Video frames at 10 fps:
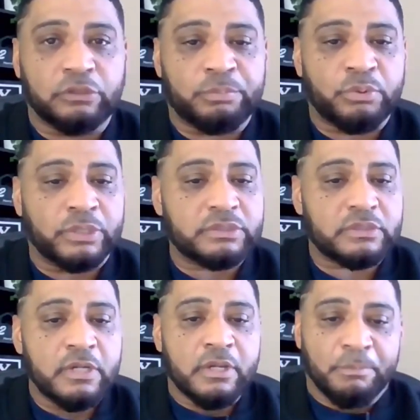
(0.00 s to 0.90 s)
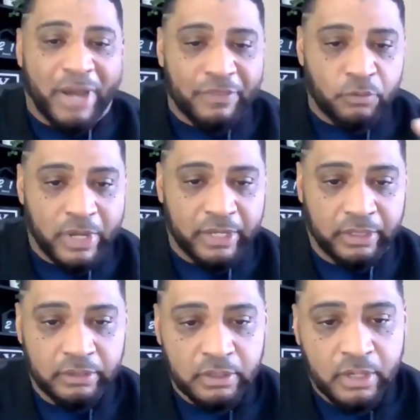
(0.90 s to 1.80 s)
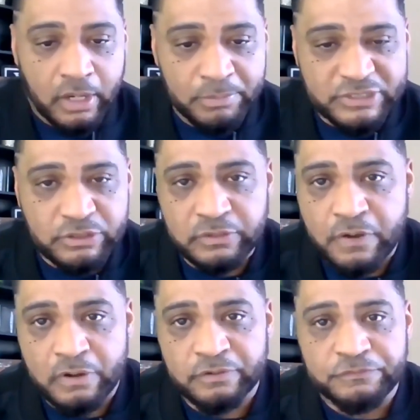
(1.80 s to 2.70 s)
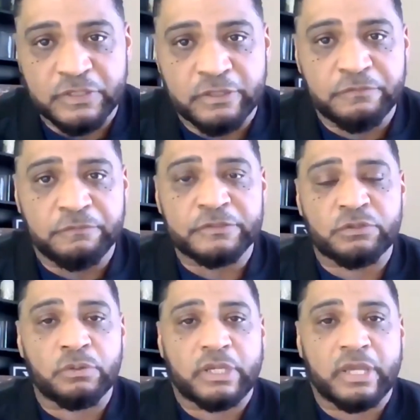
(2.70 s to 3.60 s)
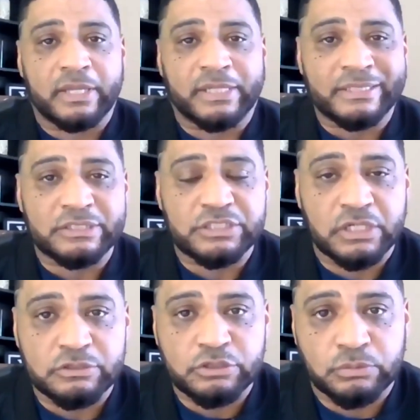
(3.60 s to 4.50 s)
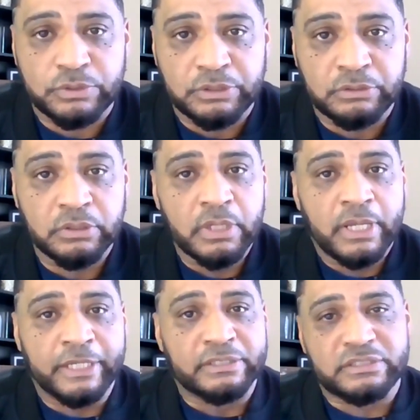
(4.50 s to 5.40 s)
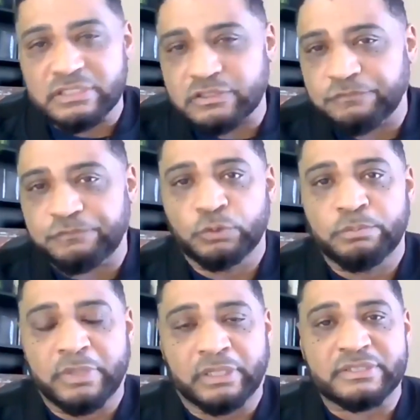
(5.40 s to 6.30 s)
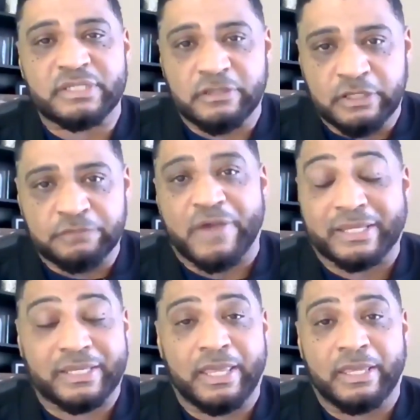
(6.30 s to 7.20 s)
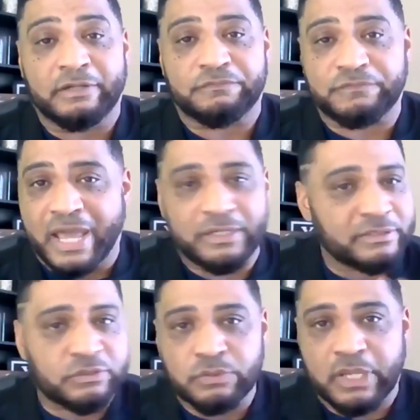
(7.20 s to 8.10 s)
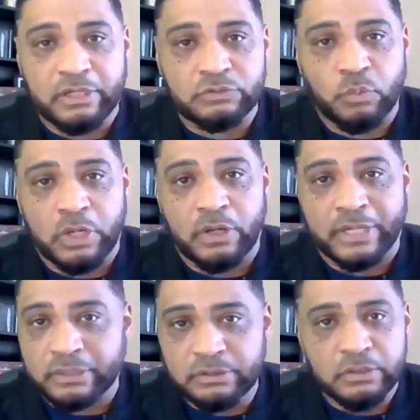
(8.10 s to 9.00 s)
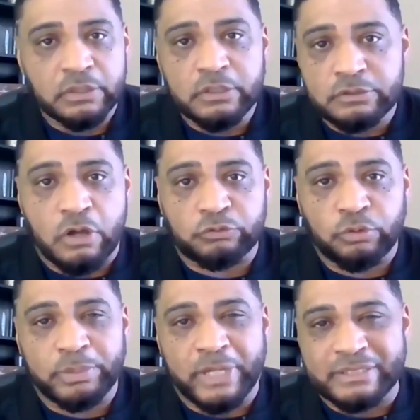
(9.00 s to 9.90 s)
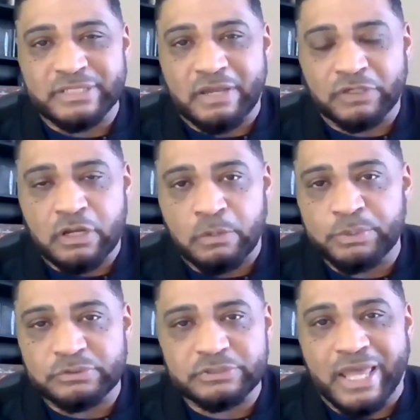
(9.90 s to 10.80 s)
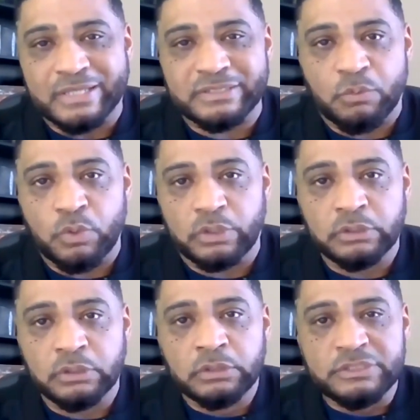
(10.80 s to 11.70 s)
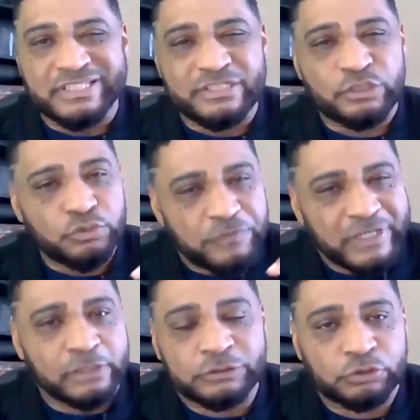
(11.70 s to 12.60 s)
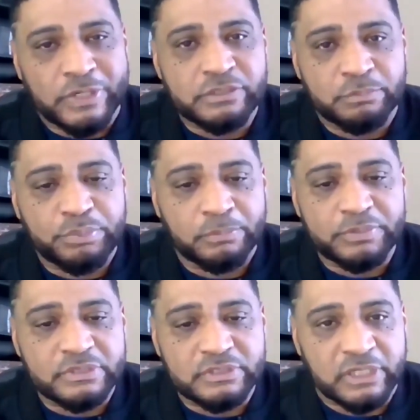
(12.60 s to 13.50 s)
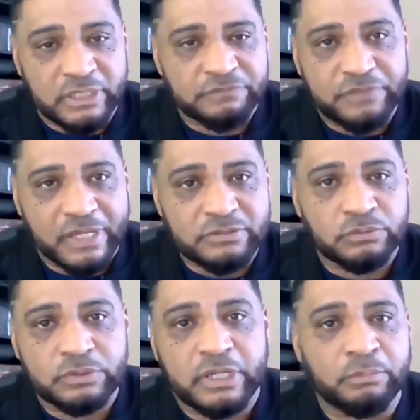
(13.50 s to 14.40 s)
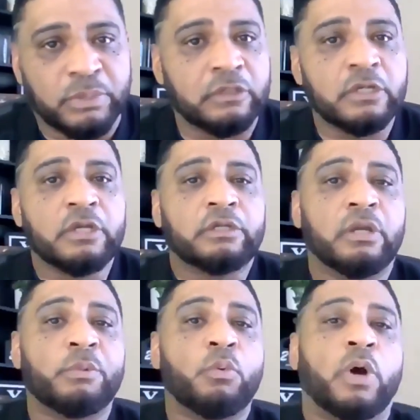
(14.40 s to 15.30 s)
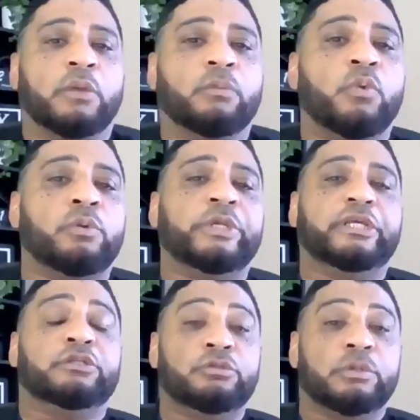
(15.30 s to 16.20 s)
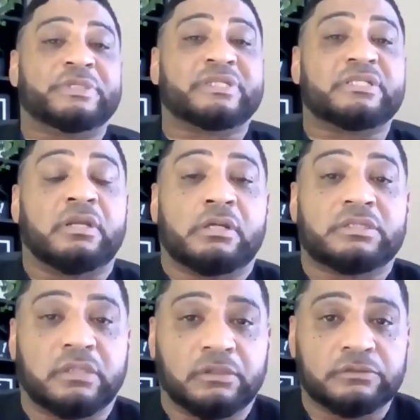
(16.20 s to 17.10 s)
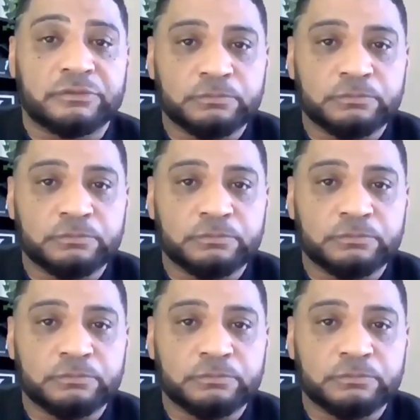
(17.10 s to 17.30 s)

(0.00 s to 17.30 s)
little points. By the way, Mr. Kithcart, if it's okay, I'd like to share screen in just a few minutes, if I can. If not, it's okay as well. I can talk through, but I just have a couple slides I want to just use for illustration purposes, if that's okay. But number one, what do we need to do to position ourselves